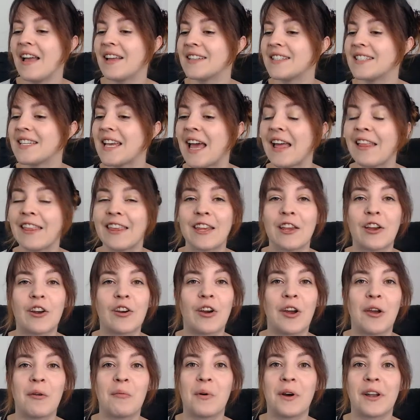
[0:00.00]
Telling
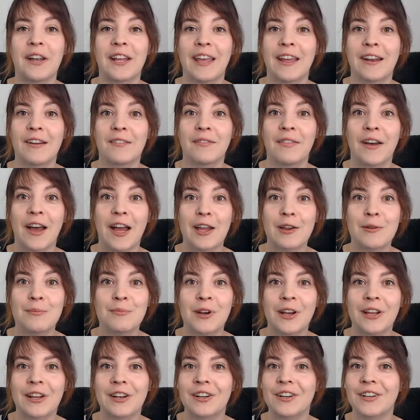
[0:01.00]
her I want to get a
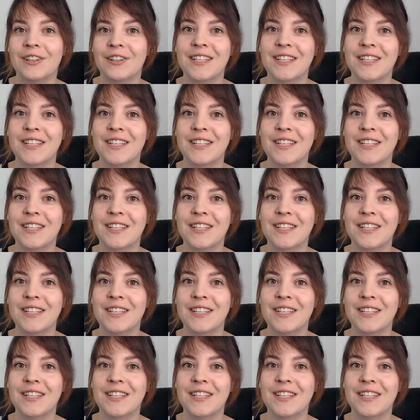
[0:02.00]
vibrator,